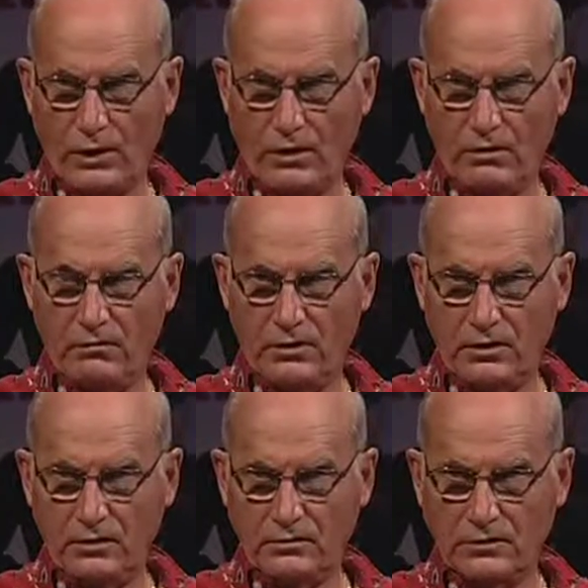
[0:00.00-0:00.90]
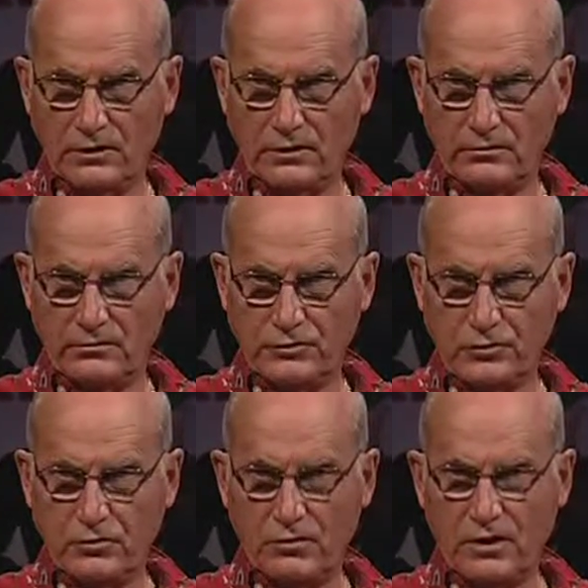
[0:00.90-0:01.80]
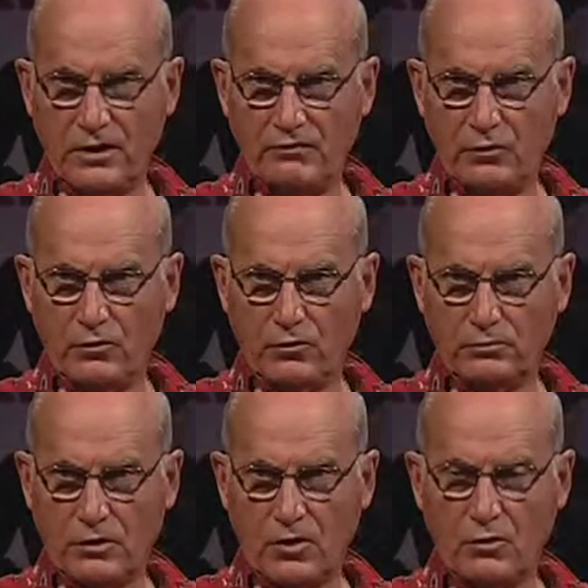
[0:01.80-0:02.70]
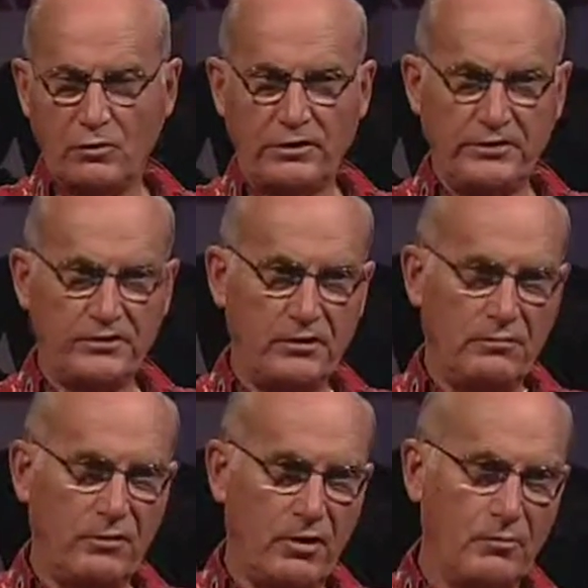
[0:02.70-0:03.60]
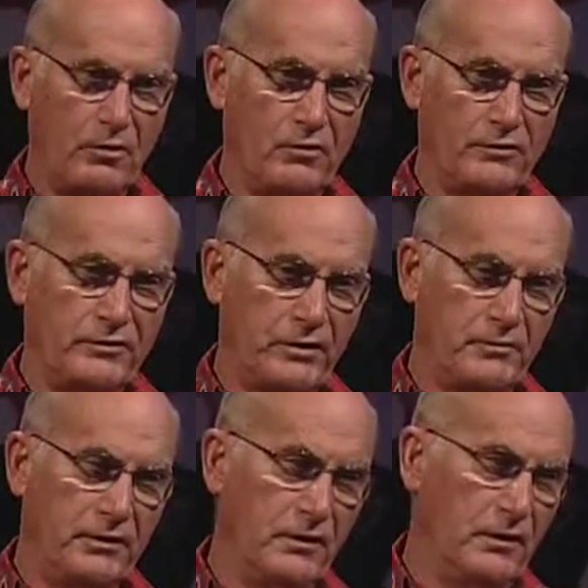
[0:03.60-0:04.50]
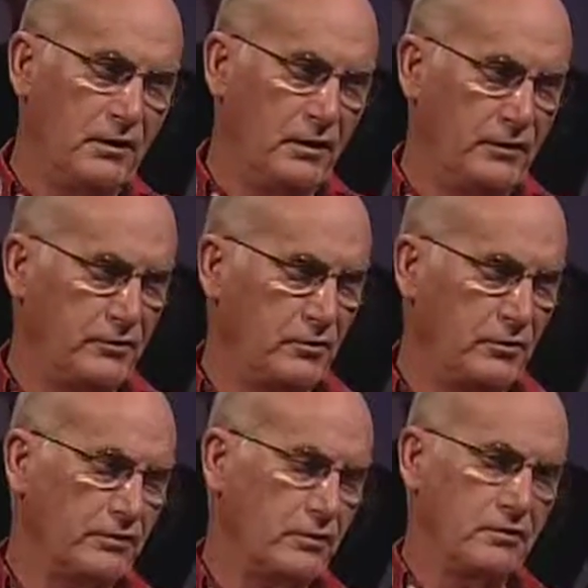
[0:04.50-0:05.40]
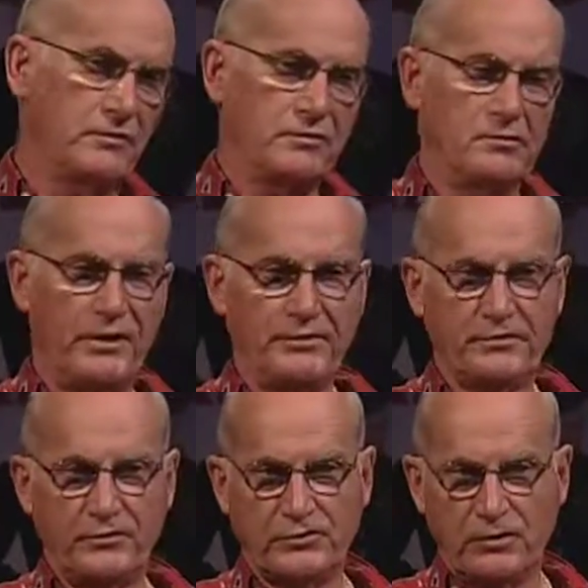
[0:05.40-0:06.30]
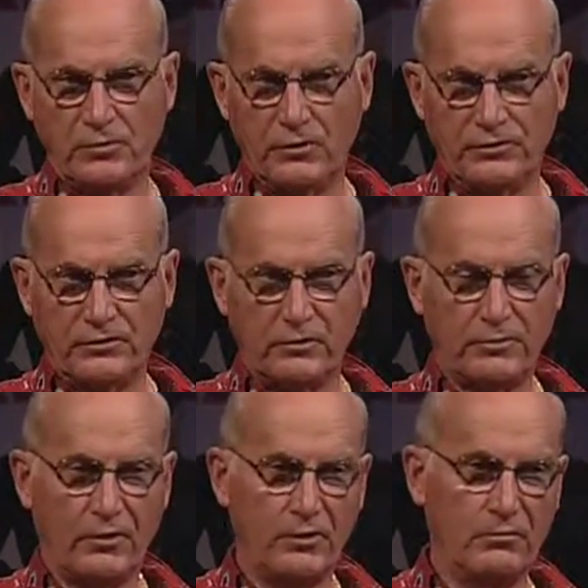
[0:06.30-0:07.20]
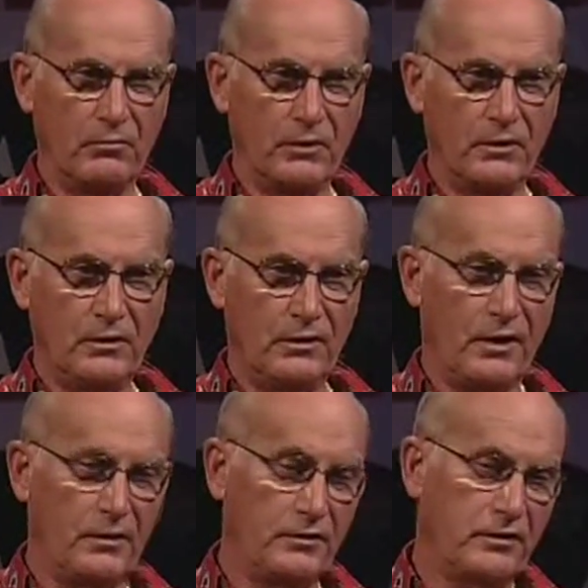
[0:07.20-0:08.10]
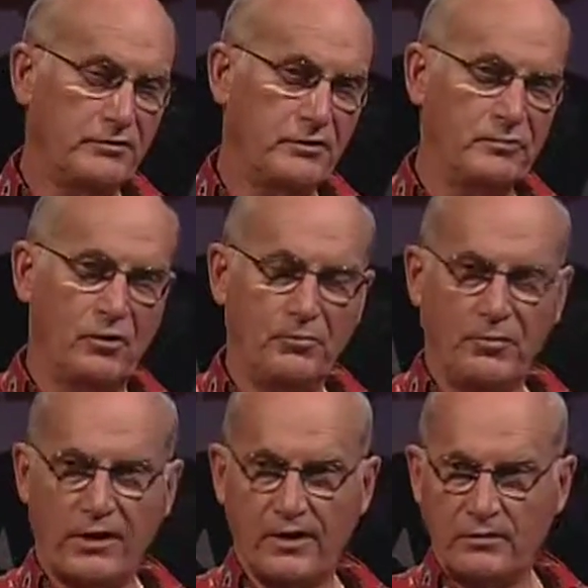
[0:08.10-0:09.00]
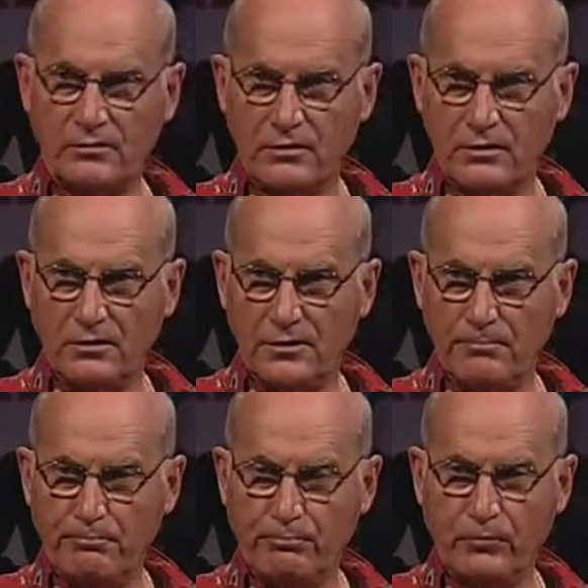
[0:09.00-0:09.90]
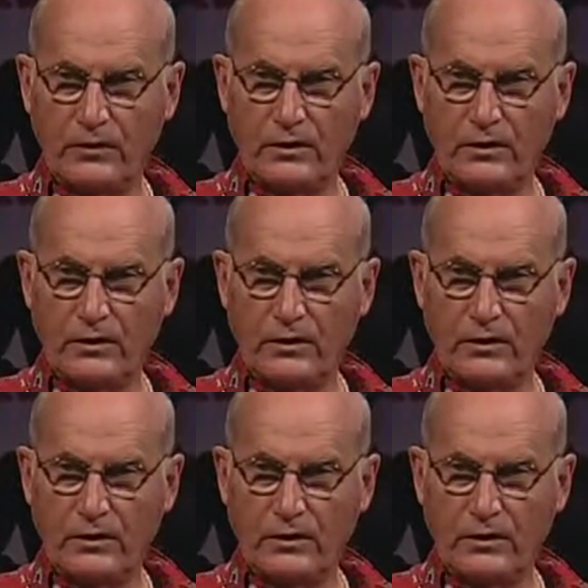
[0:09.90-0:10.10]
head of the Junior Naval ROTC Department over Tilghman, he's going to serve as the master of ceremonies at the program oh, down good. at the gazebo prior to the um,